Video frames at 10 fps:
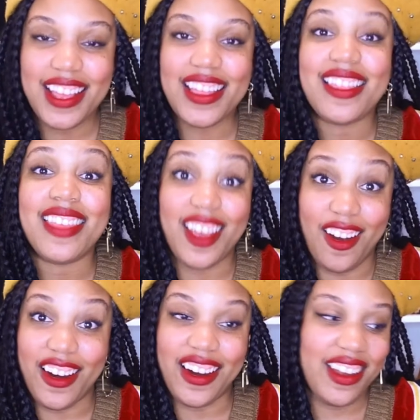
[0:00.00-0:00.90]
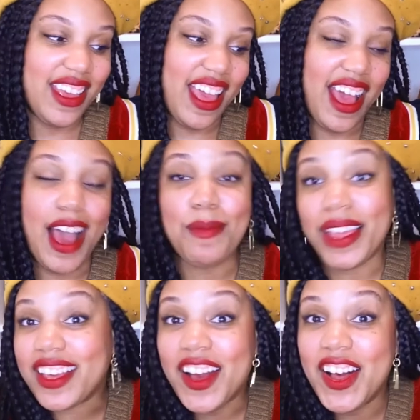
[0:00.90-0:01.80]
They are. I'm
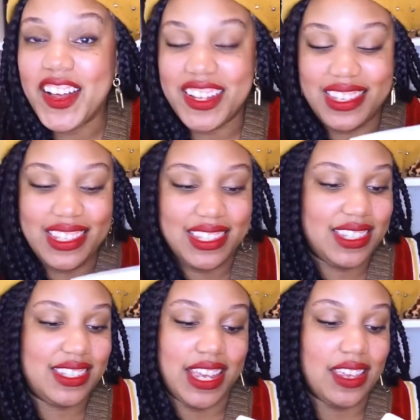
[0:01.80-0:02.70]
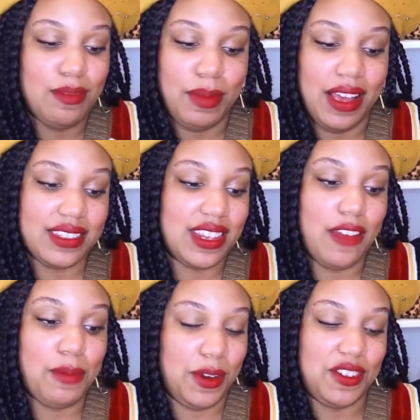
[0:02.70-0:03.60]
like hooked. This is the second box that I
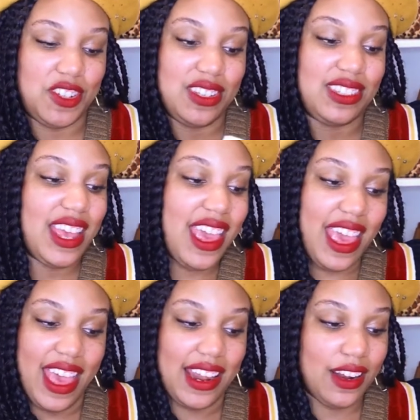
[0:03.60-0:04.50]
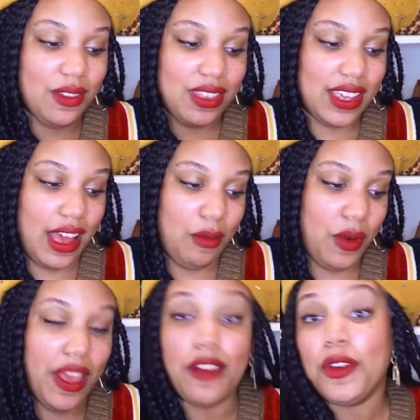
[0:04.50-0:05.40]
purchased, and I don't think I
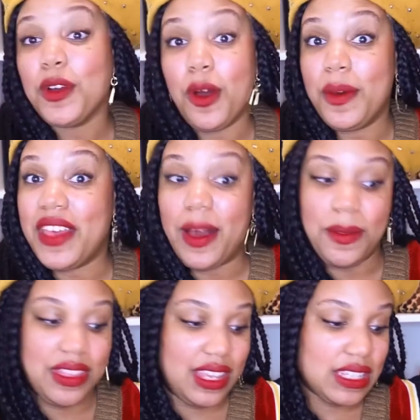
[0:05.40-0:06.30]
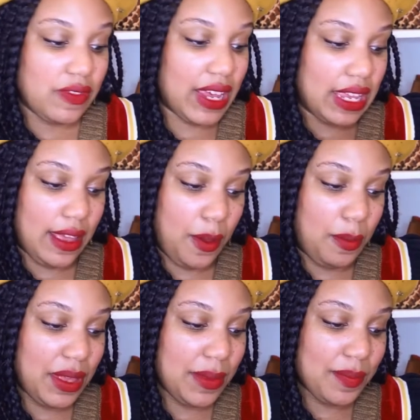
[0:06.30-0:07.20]
will ever go without these if I can
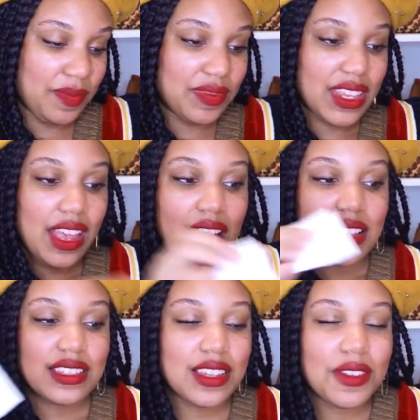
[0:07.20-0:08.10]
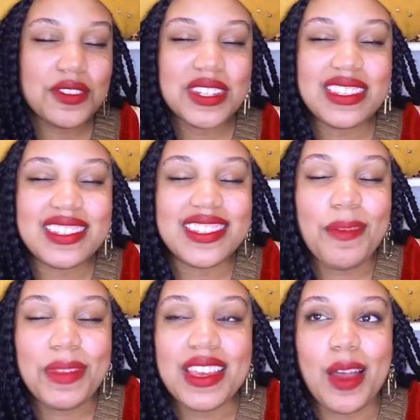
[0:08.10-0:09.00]
help it. So there's just
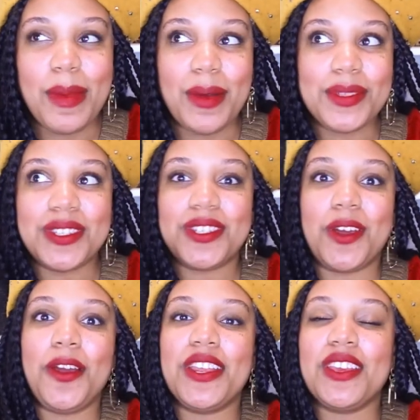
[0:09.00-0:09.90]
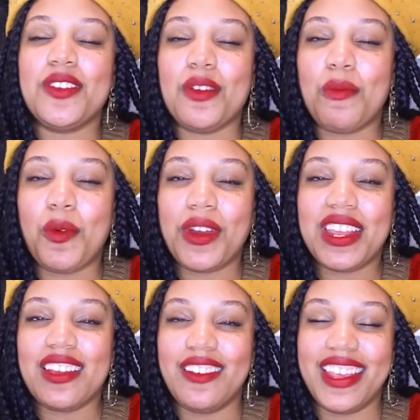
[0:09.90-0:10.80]
something about starting your
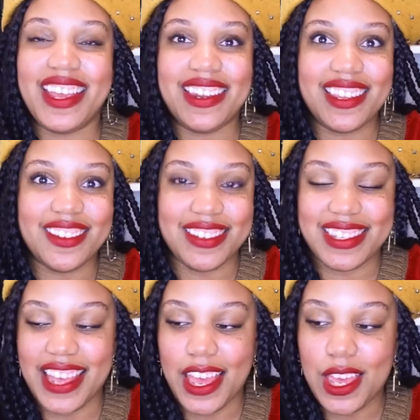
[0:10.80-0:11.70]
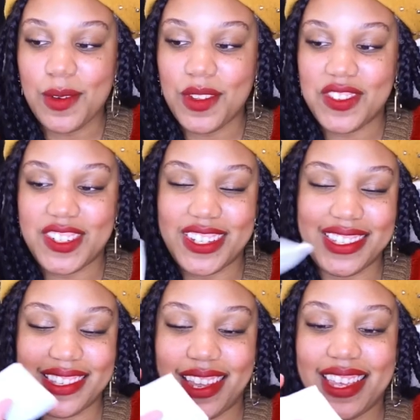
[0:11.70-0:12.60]
morning or ending your day with
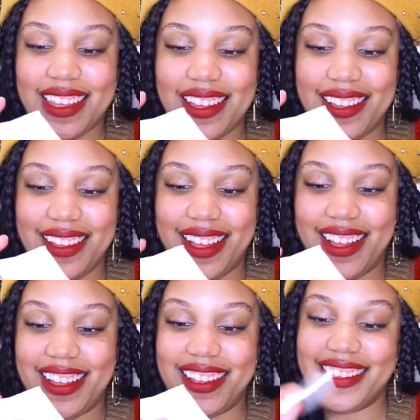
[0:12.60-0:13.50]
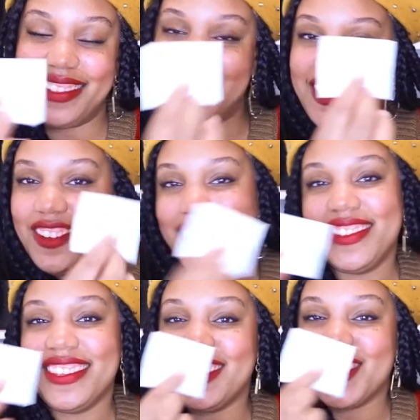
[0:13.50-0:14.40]
just like uh, you know,
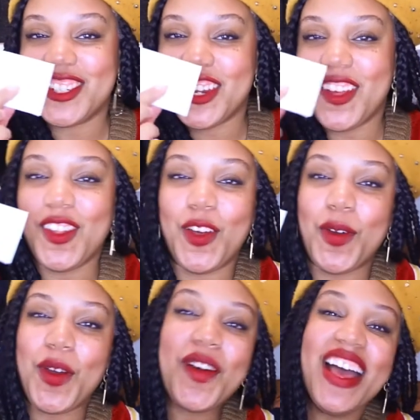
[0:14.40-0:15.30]
little Chanel logo.